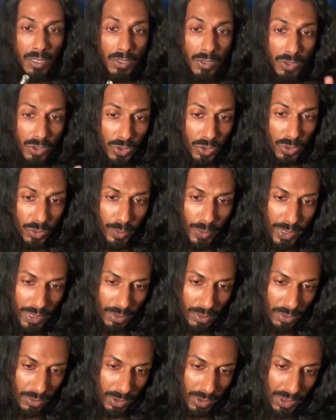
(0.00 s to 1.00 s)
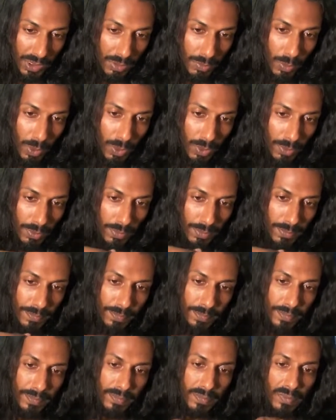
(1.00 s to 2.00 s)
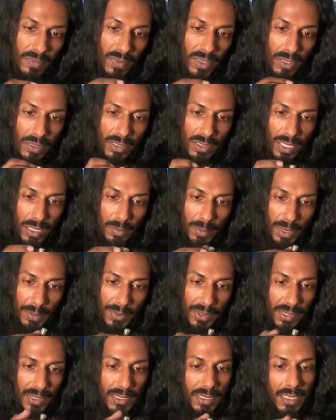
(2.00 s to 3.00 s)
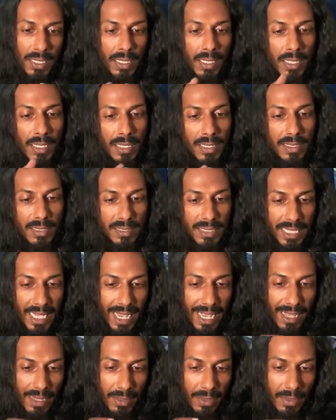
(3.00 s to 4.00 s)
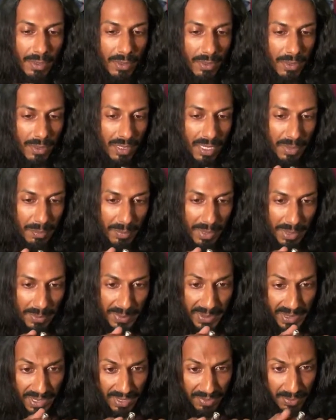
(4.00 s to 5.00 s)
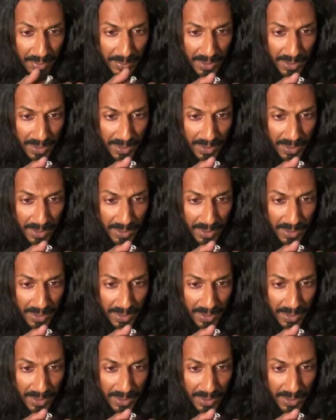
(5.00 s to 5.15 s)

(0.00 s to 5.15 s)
Just regular T-bolt. Looks like maybe a 10, maybe 11